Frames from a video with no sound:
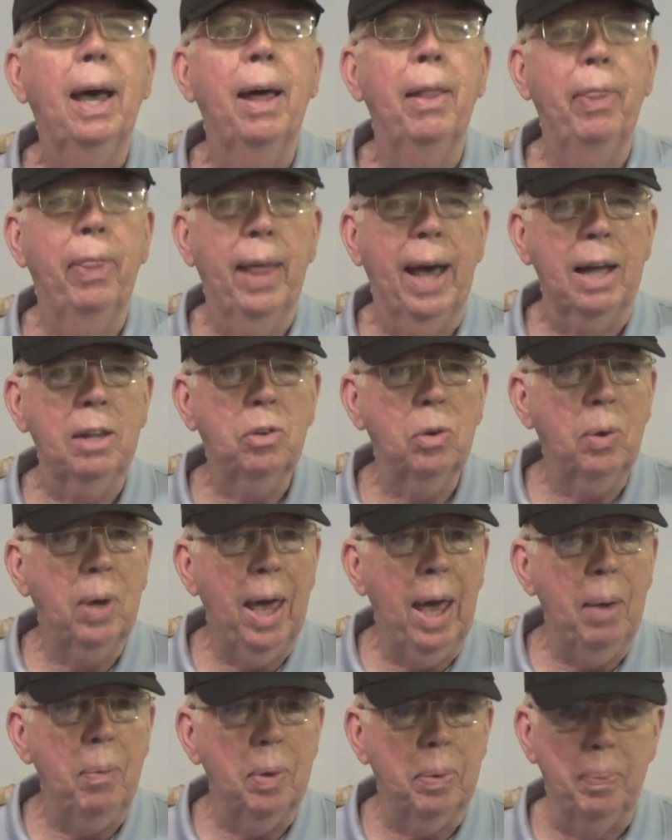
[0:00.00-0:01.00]
And that's
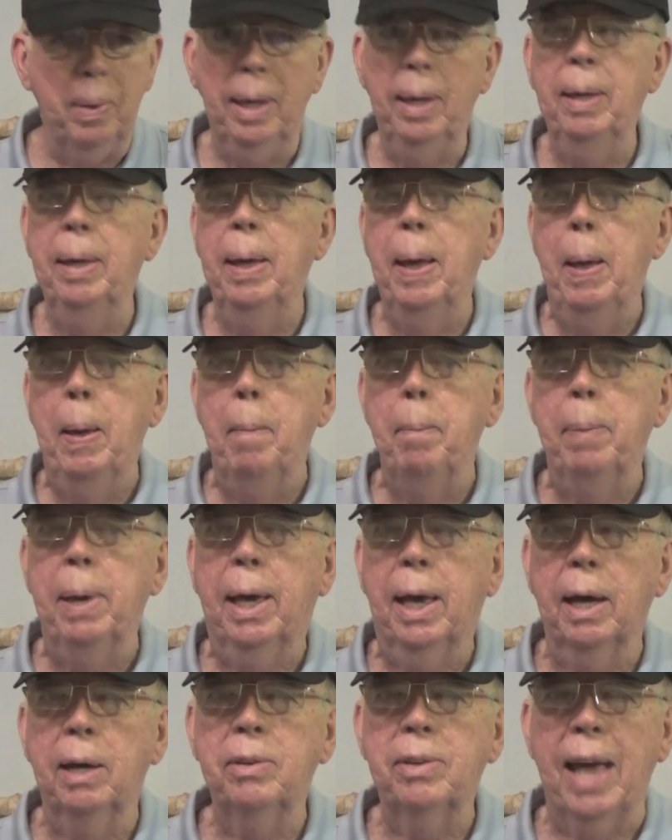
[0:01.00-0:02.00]
okay with me,
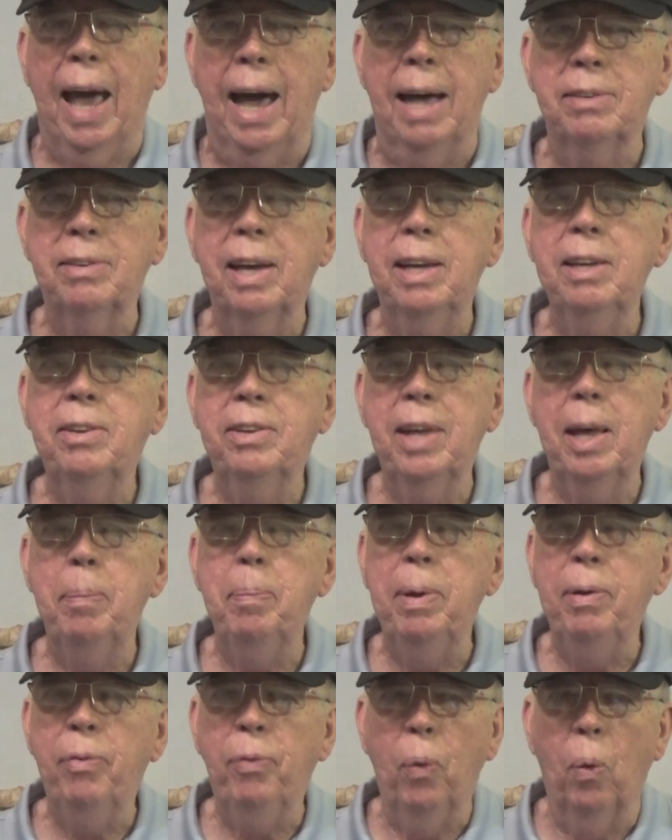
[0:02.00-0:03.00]
because as I
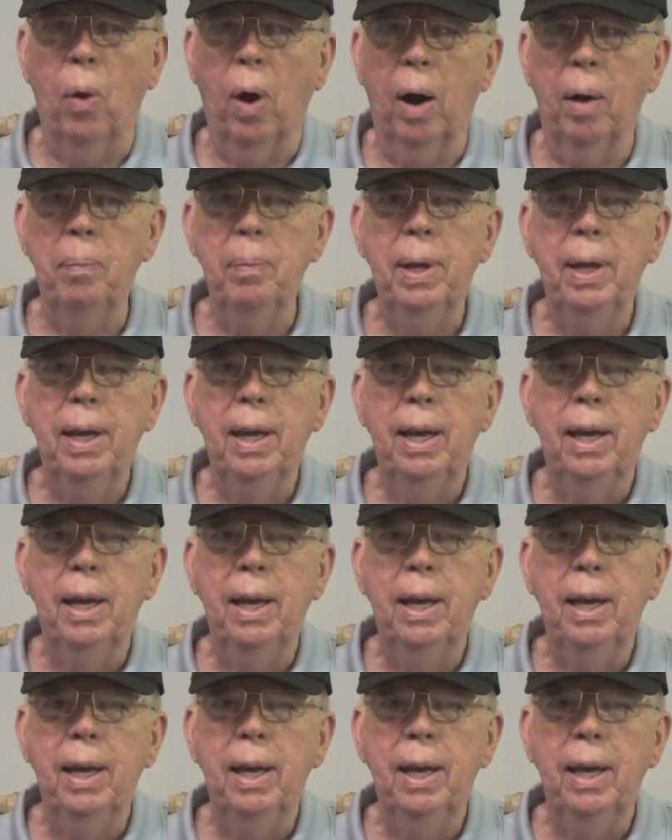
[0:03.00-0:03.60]
said before,